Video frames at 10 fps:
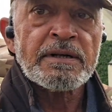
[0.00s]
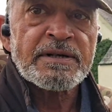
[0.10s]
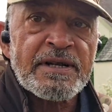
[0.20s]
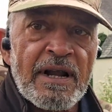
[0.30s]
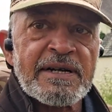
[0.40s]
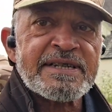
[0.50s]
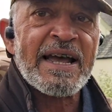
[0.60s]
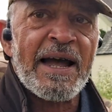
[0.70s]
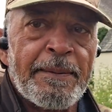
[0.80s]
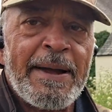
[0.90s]
So like I
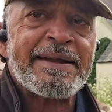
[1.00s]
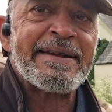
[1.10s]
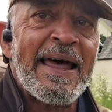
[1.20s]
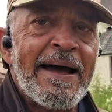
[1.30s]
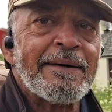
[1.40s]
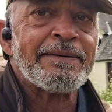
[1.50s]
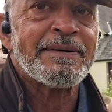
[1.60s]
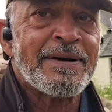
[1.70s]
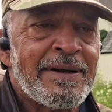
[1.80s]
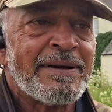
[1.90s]
say, I'm heading out,
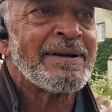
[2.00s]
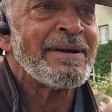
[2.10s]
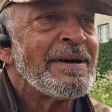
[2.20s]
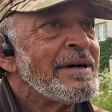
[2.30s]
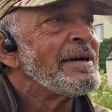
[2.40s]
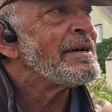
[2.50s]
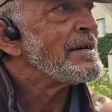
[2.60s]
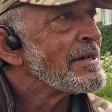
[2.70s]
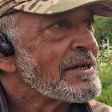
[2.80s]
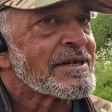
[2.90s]

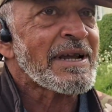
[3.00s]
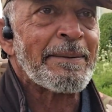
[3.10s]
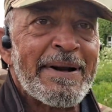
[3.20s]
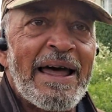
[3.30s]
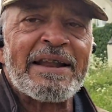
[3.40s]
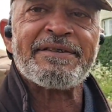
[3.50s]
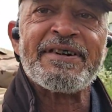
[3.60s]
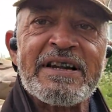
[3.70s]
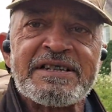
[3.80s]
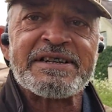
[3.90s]
just coming out of the
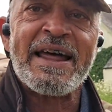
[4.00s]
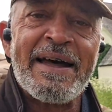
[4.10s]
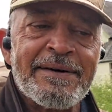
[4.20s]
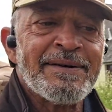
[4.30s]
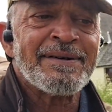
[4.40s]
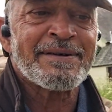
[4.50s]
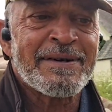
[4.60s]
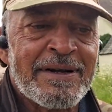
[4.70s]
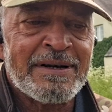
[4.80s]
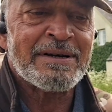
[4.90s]
village now
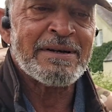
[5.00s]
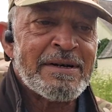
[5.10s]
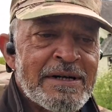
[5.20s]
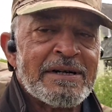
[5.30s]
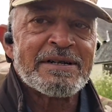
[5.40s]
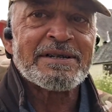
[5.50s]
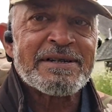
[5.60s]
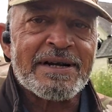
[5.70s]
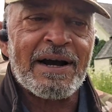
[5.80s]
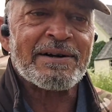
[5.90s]

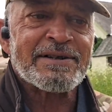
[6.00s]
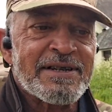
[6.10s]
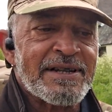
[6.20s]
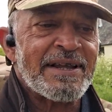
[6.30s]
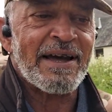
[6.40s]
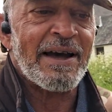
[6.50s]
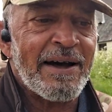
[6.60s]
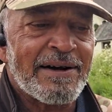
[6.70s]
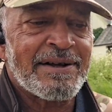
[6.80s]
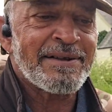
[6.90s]
to go into
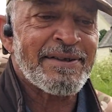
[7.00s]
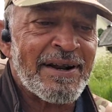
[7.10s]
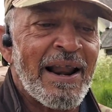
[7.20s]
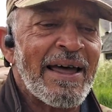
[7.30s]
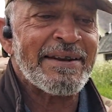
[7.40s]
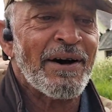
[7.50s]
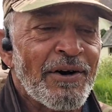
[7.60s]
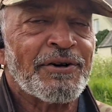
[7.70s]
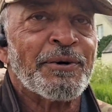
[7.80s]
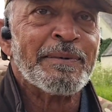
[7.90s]
the lane that
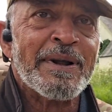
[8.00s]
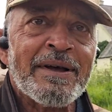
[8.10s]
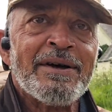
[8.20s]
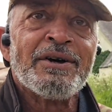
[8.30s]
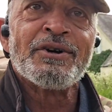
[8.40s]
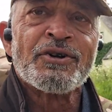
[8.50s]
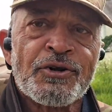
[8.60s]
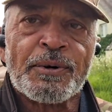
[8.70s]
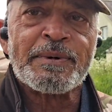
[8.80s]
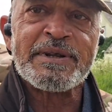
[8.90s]
I
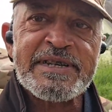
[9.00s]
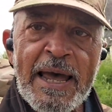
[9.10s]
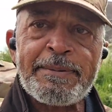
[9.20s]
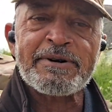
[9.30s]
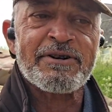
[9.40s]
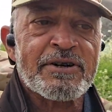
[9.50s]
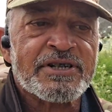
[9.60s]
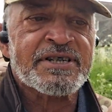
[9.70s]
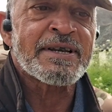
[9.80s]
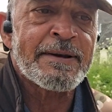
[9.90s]
normally tab
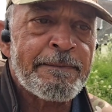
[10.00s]
across.